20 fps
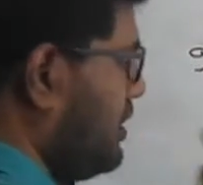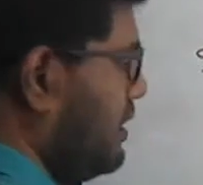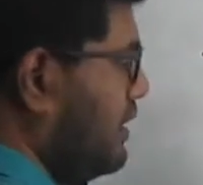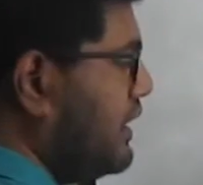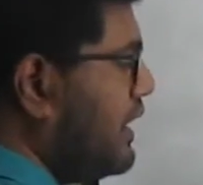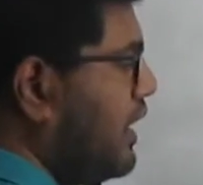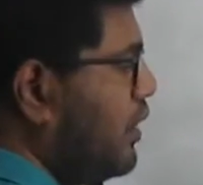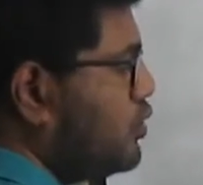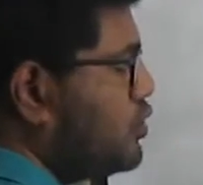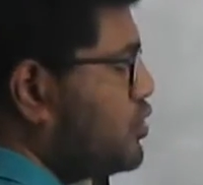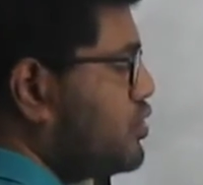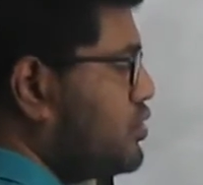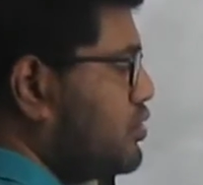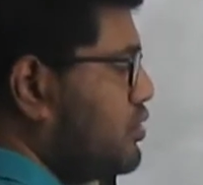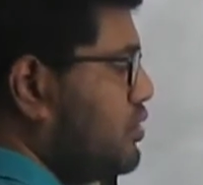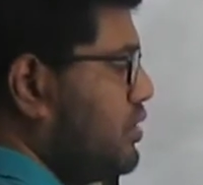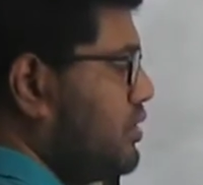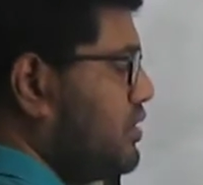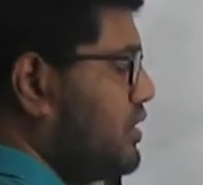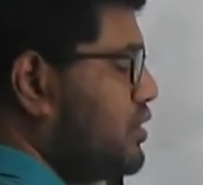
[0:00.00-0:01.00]
Count
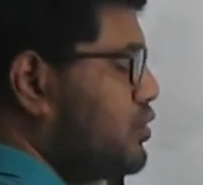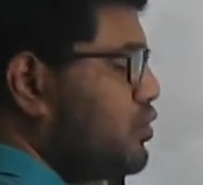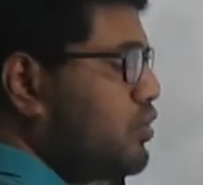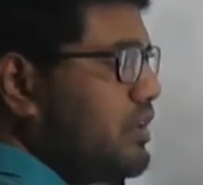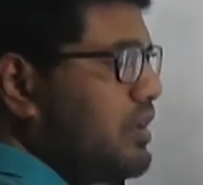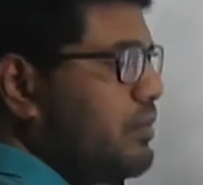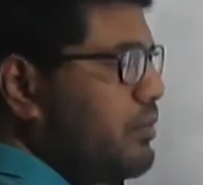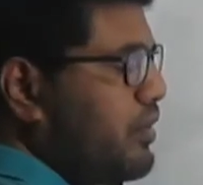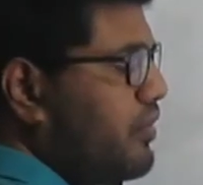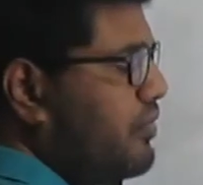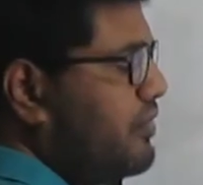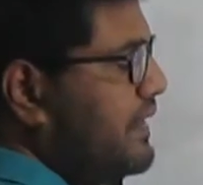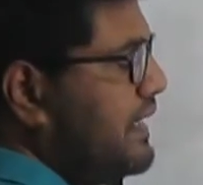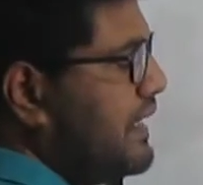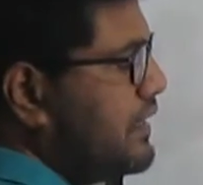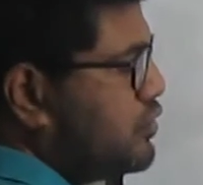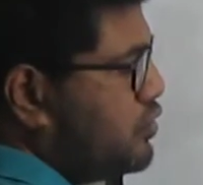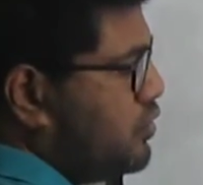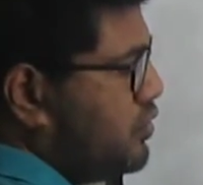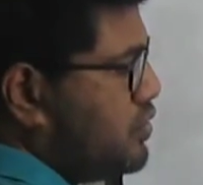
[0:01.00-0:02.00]
the total number of
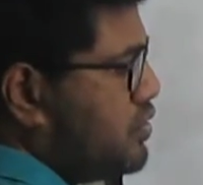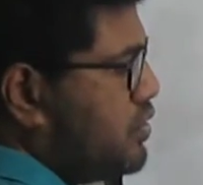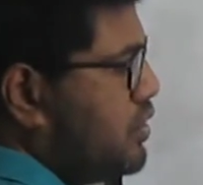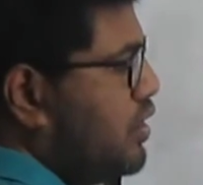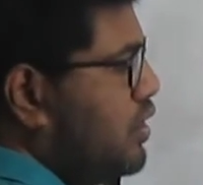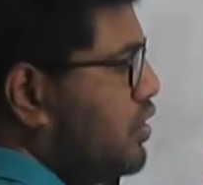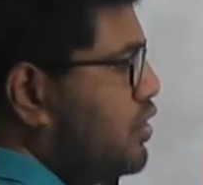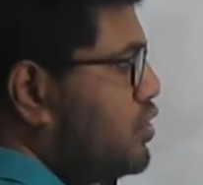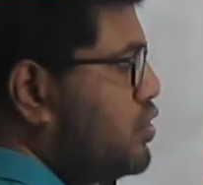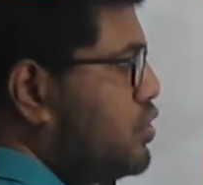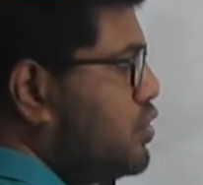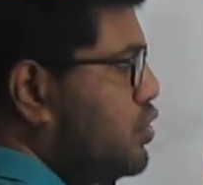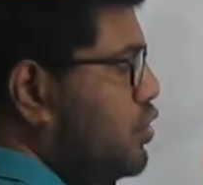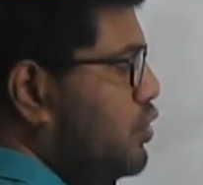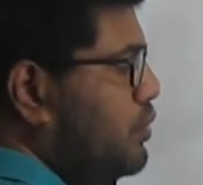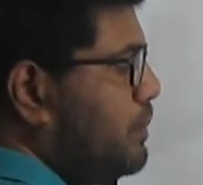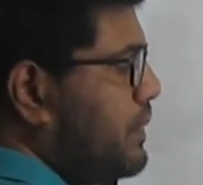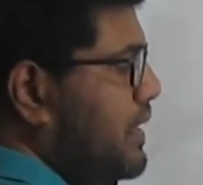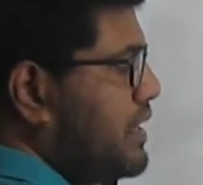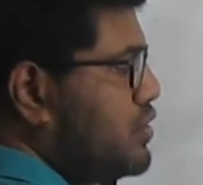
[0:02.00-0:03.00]
electrons.
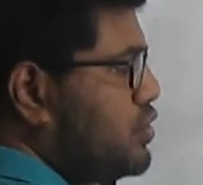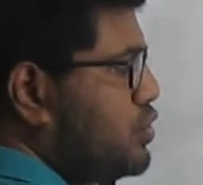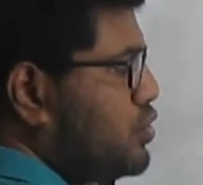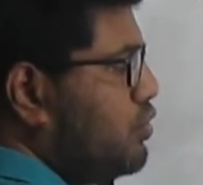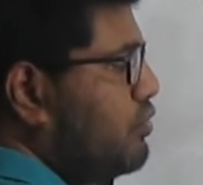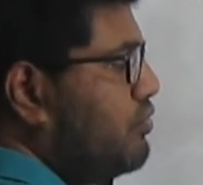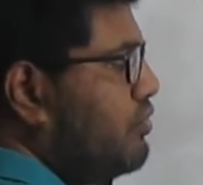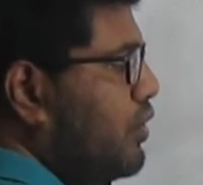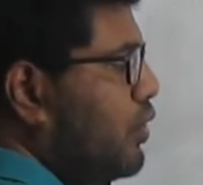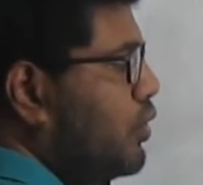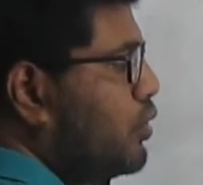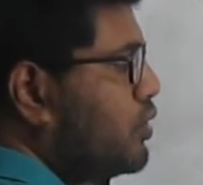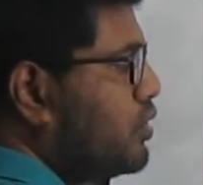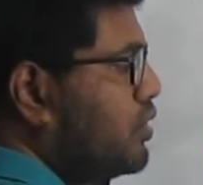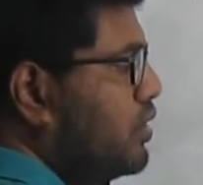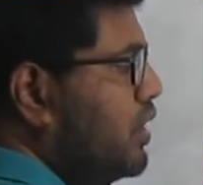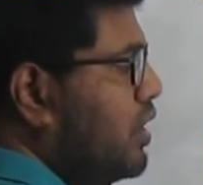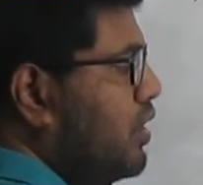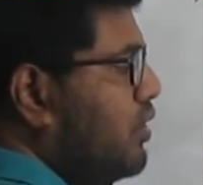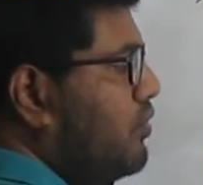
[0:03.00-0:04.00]
2 plus 2, 4.
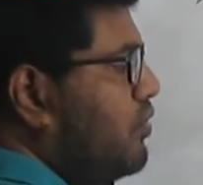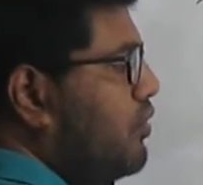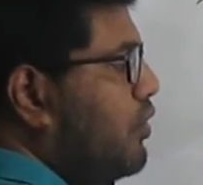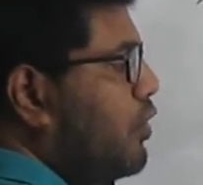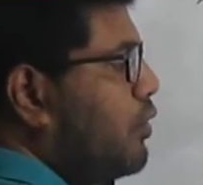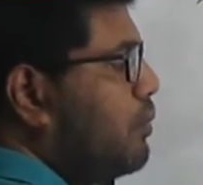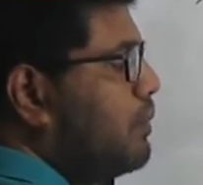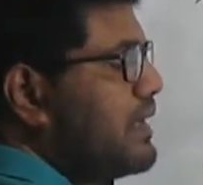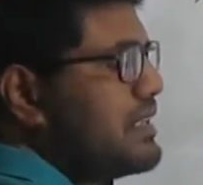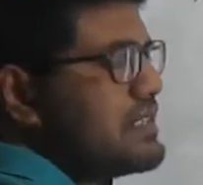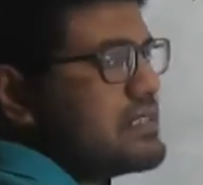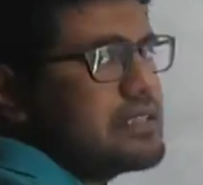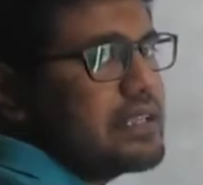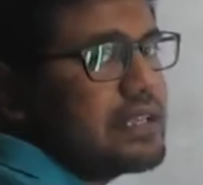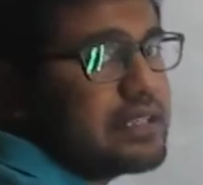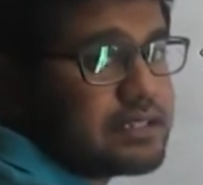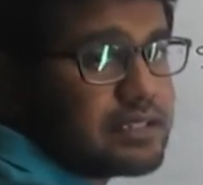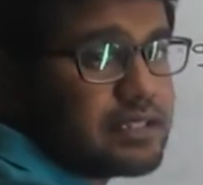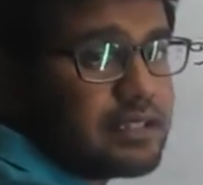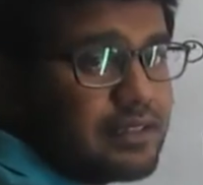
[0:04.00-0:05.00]
4 plus
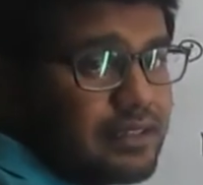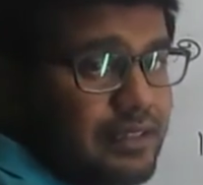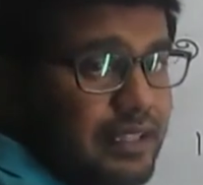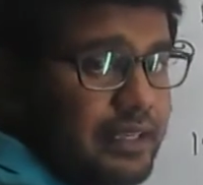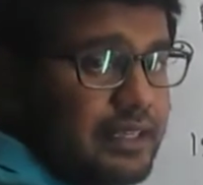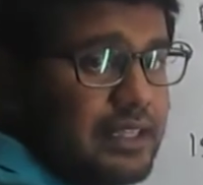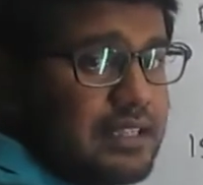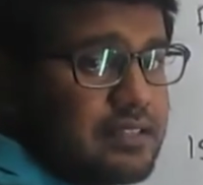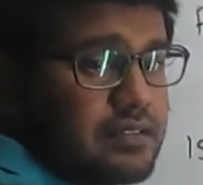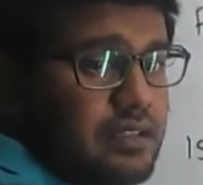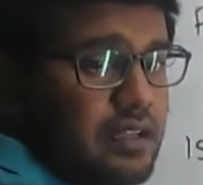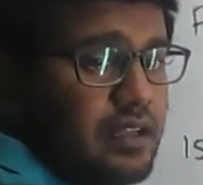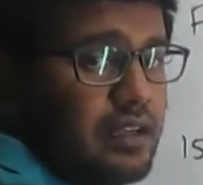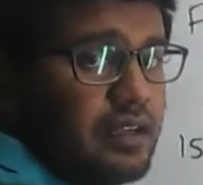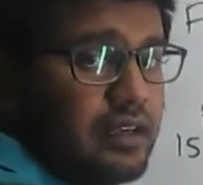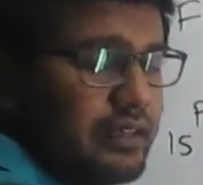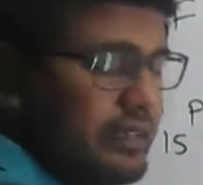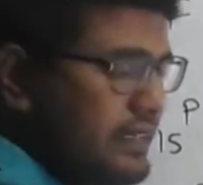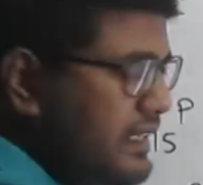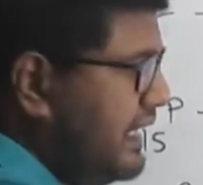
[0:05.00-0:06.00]
6, that is
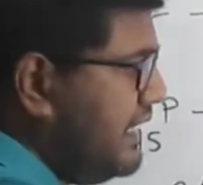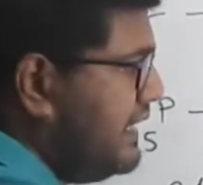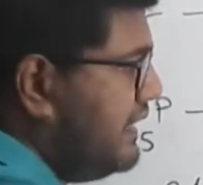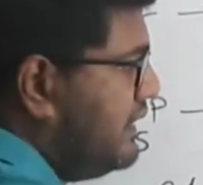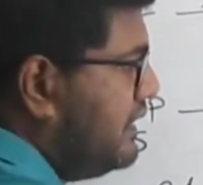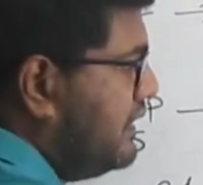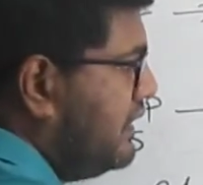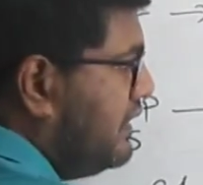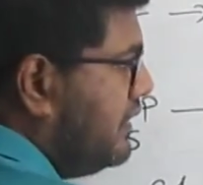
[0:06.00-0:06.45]
10.